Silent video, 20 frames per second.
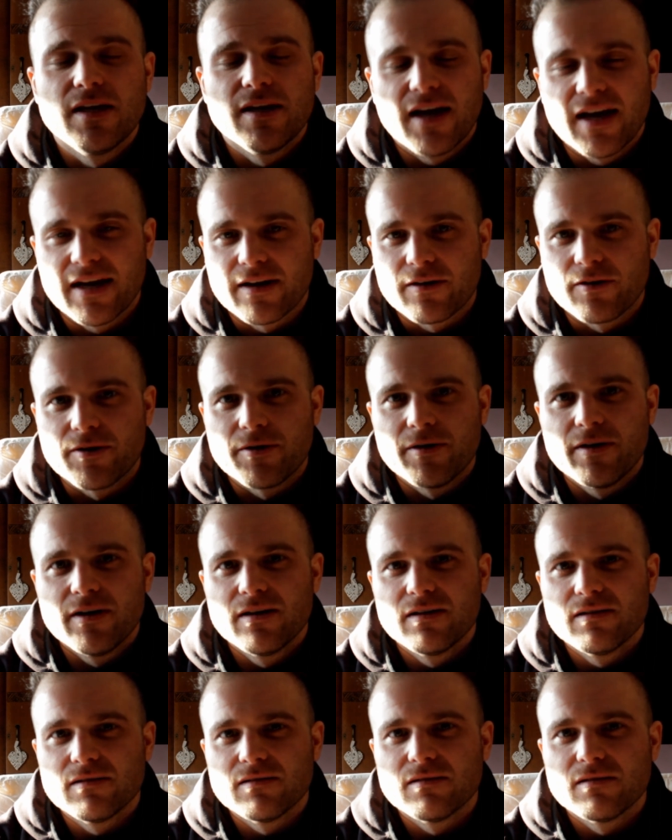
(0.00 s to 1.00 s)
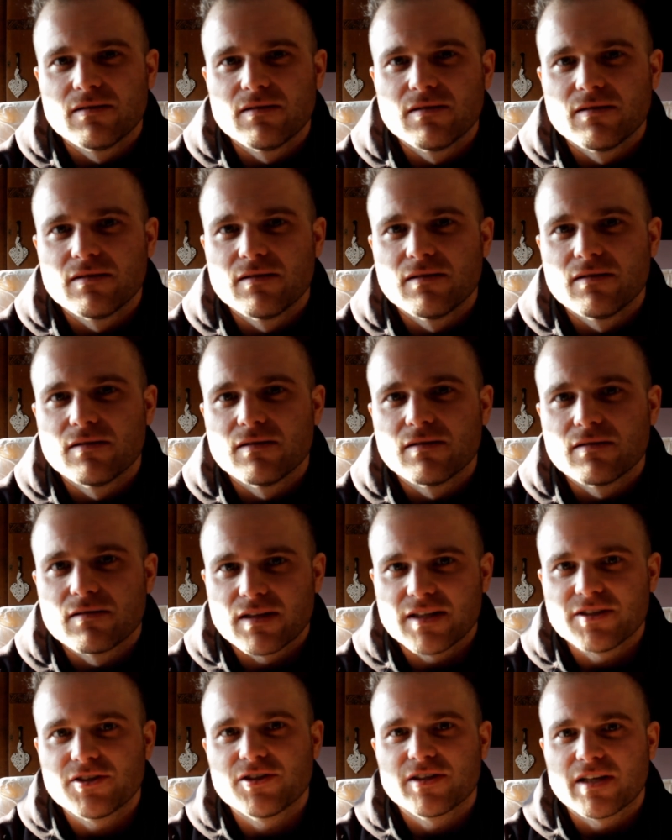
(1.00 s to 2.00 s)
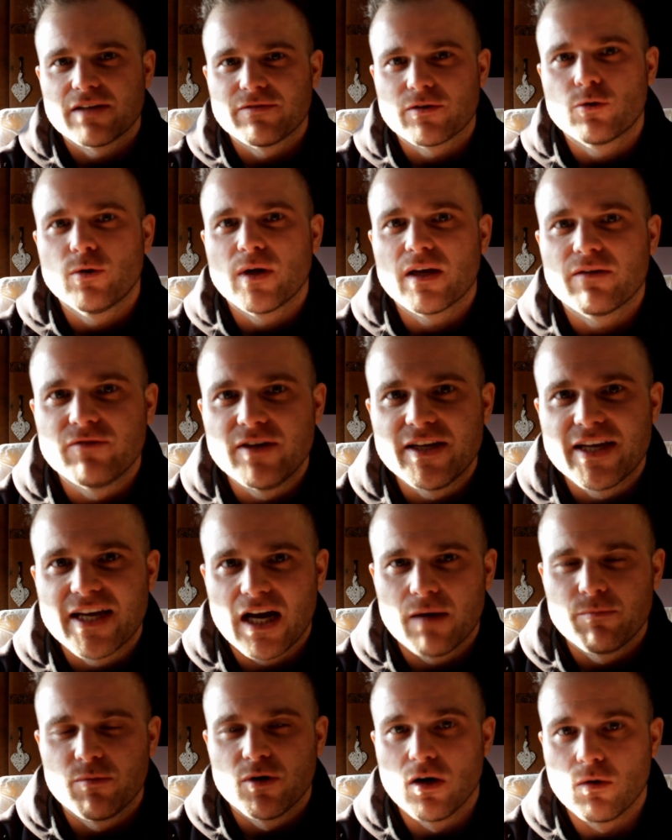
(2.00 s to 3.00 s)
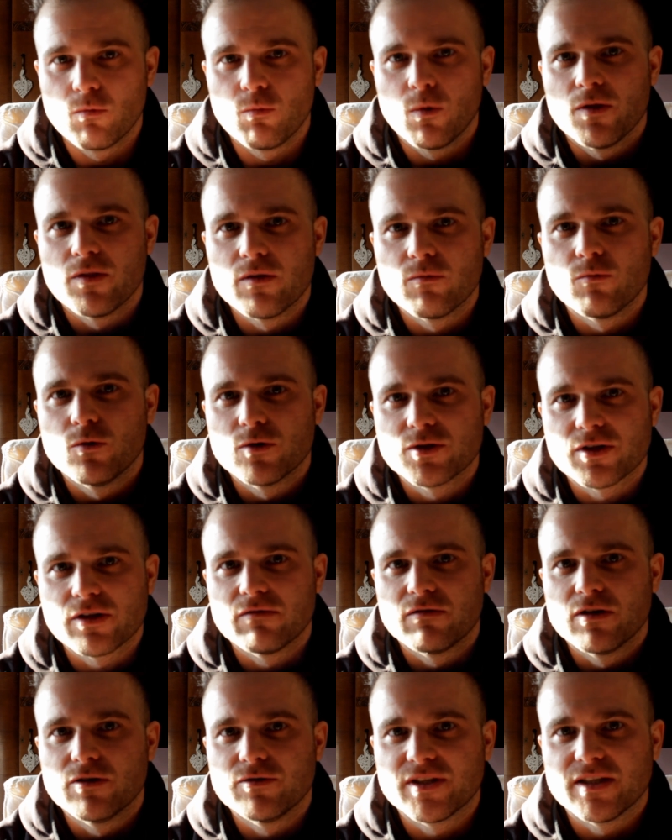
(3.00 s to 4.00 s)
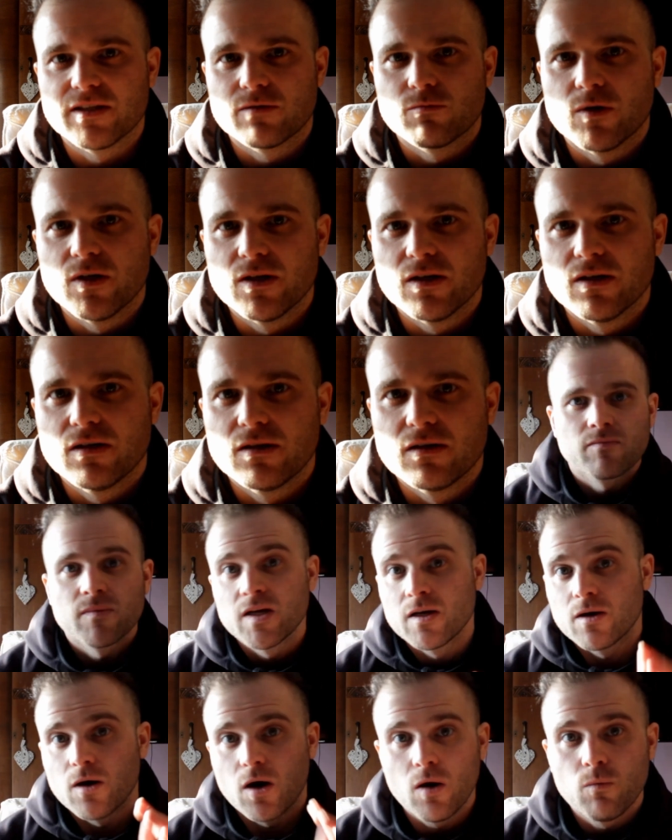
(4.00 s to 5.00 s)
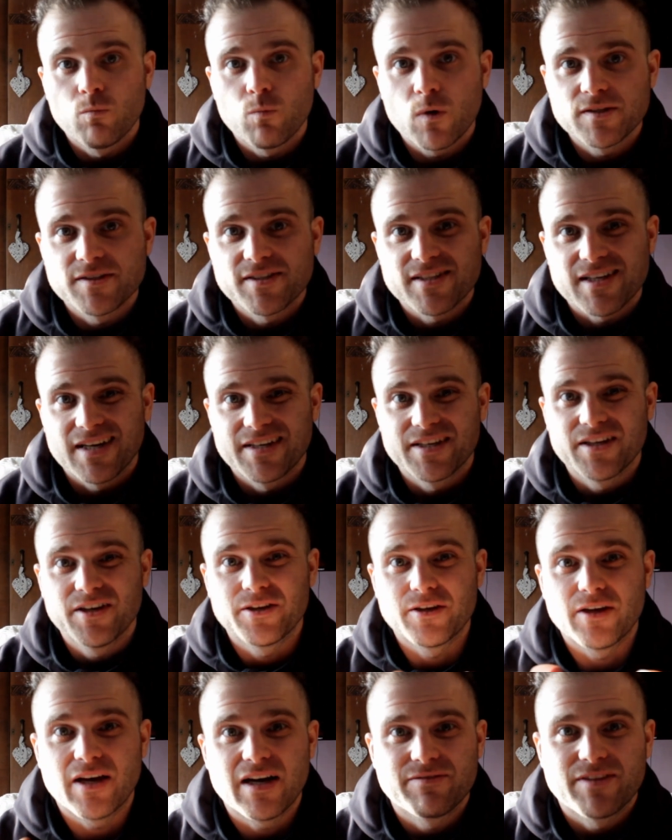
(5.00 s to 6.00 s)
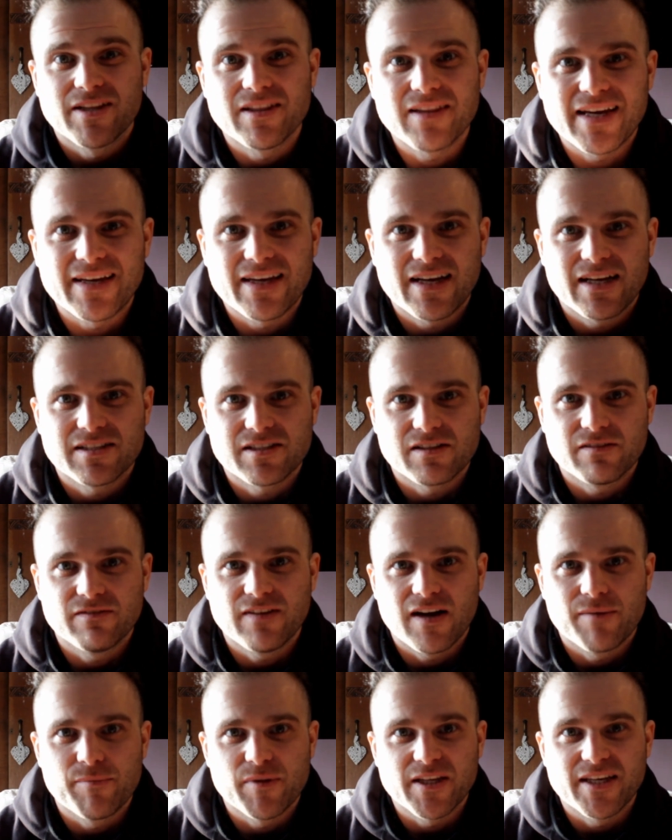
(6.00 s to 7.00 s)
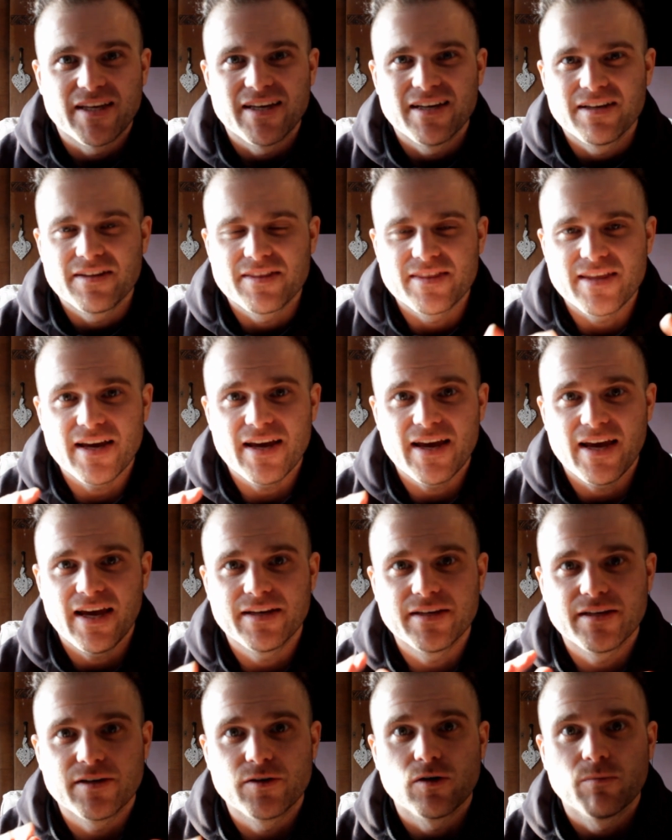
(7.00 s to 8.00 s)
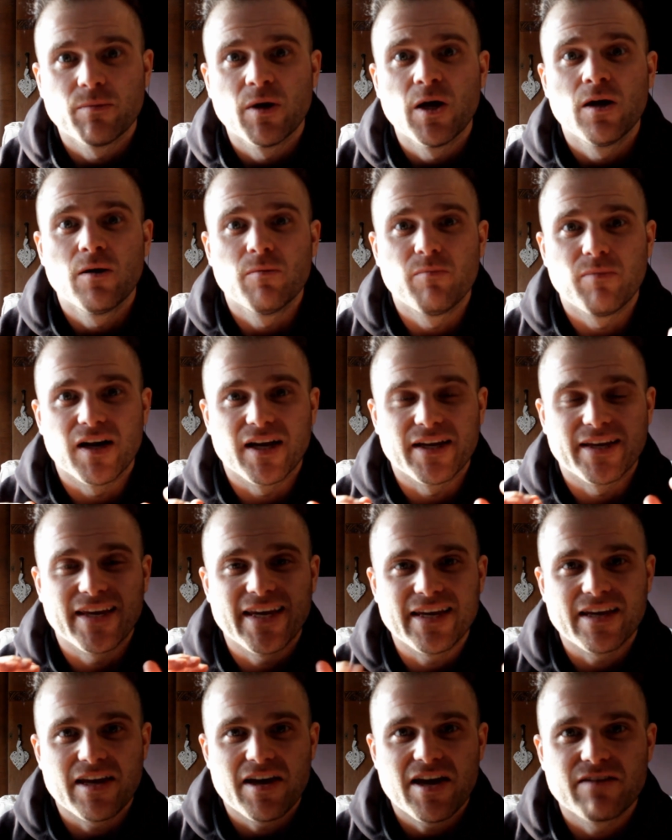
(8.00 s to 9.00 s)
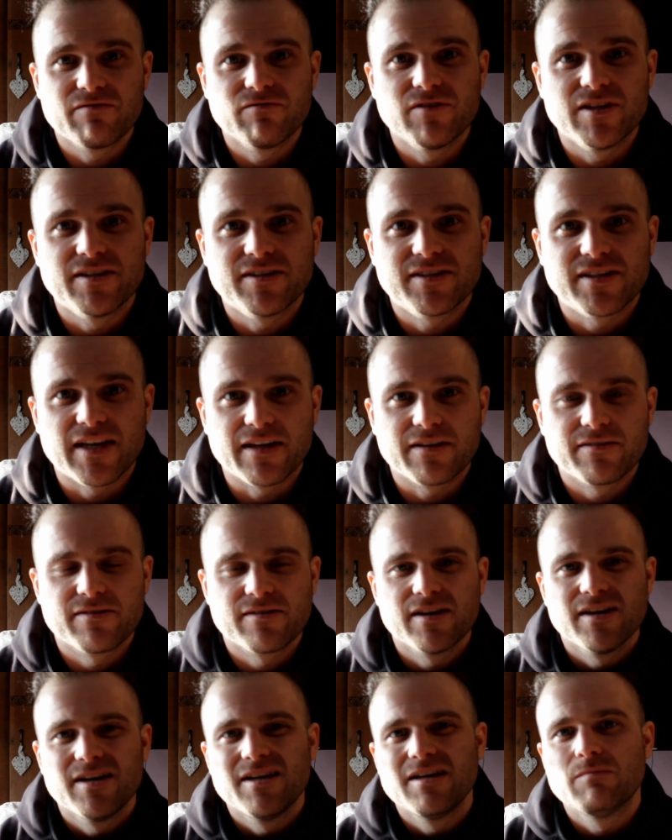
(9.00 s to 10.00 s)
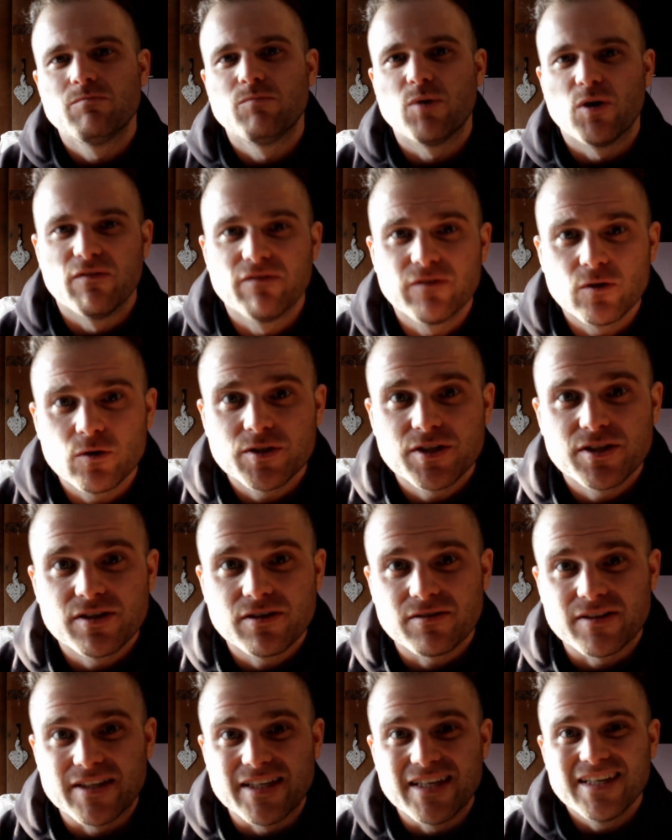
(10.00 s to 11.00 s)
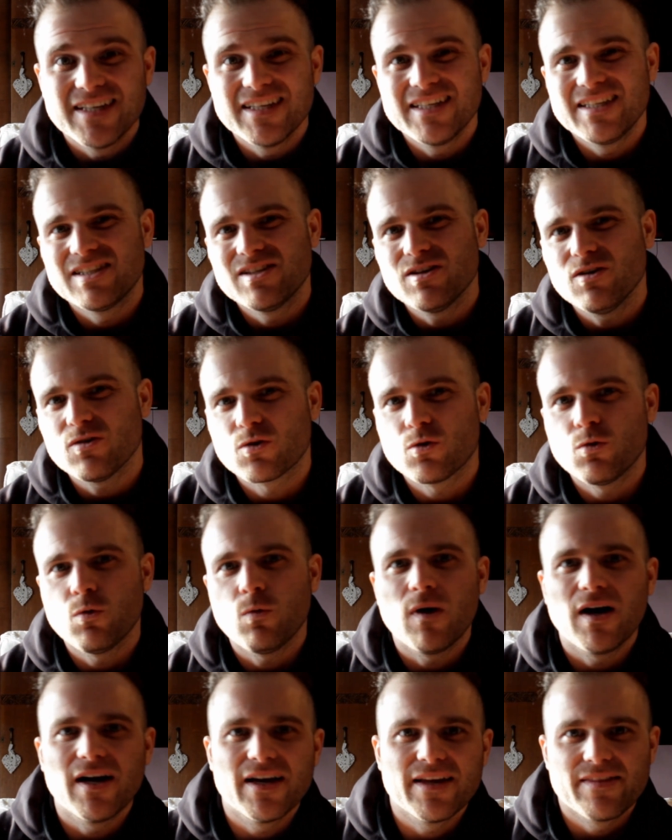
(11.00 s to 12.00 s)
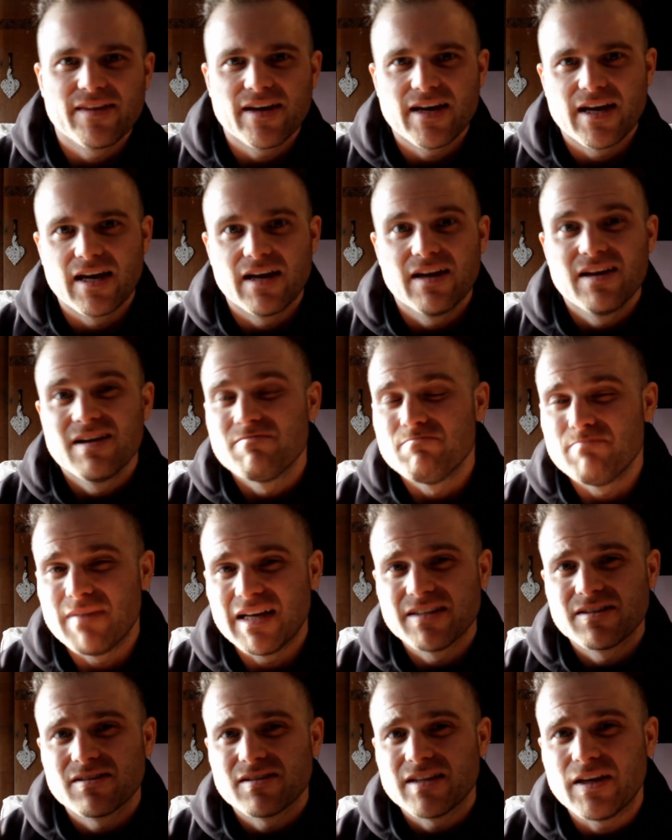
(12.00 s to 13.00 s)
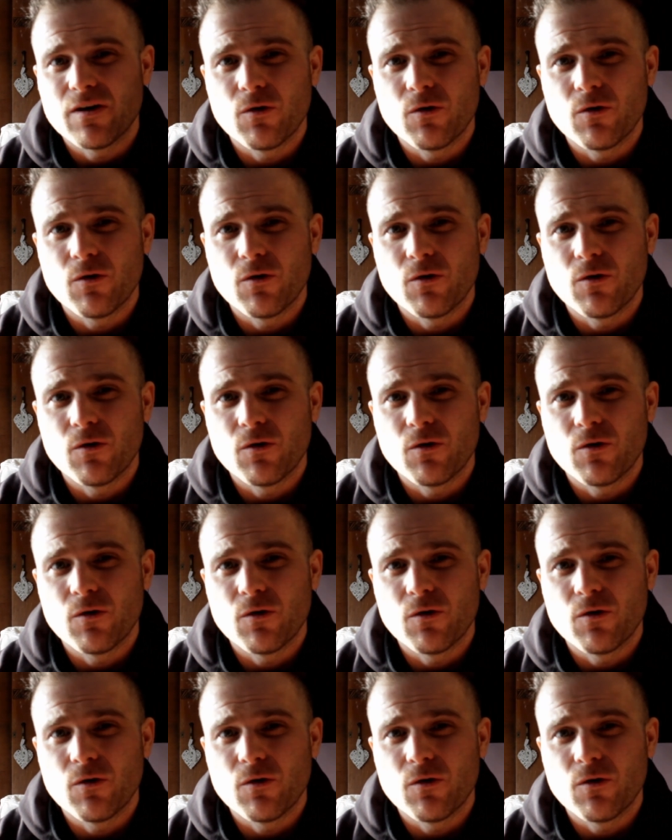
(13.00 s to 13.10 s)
Hang on, let's just have a quick recap at what the Wars of the Roses were. On one side you have the Lancaster family. They're headed up by King Henry VI. But unfortunately, he's not quite there, mentally